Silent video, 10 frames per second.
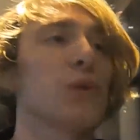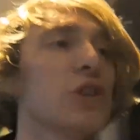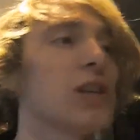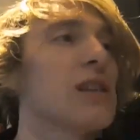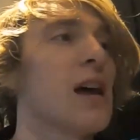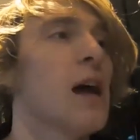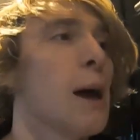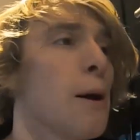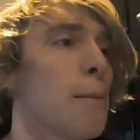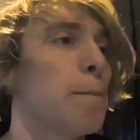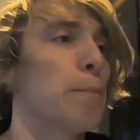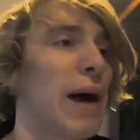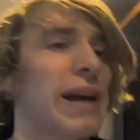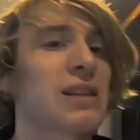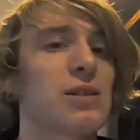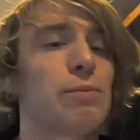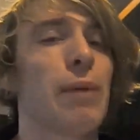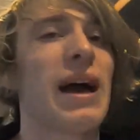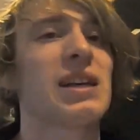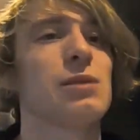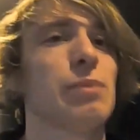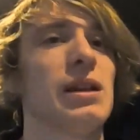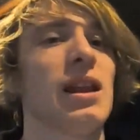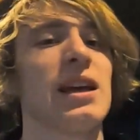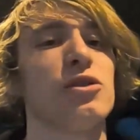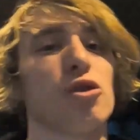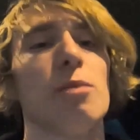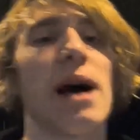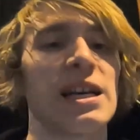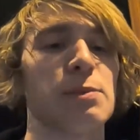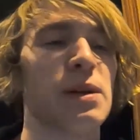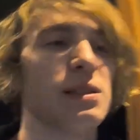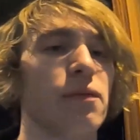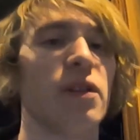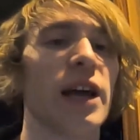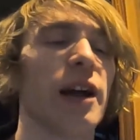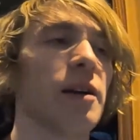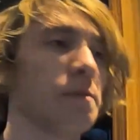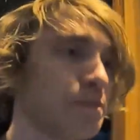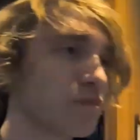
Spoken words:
which is backspin, like a drill backspin to flare,